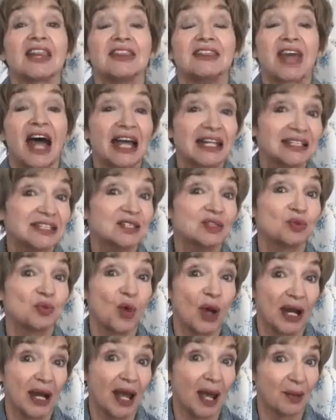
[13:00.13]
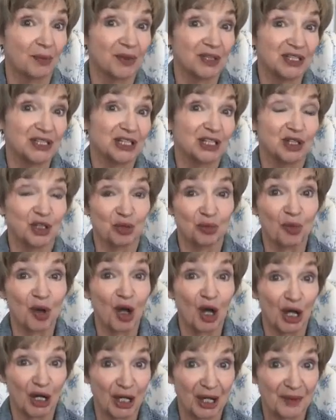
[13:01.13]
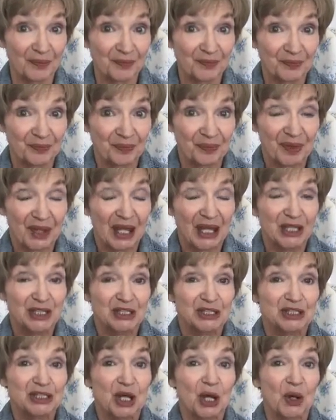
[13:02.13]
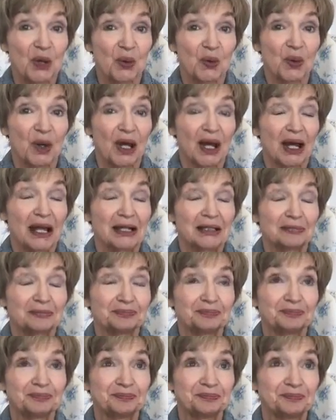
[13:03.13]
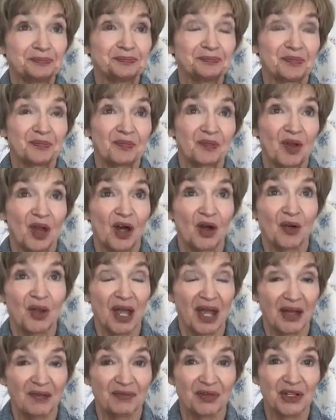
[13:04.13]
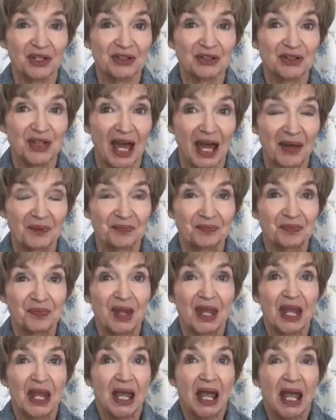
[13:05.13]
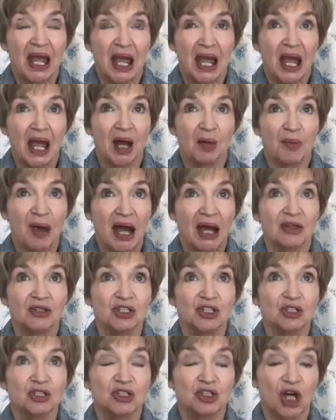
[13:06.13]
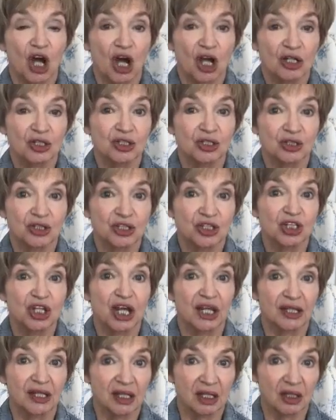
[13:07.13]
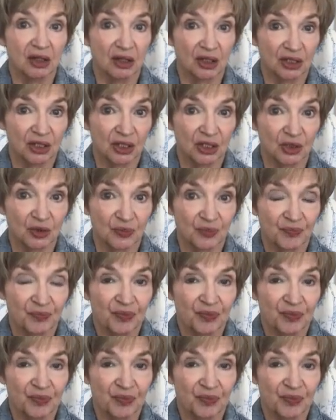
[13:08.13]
That's what happens in your body. So, okay, there's that. About your doctors checking on you.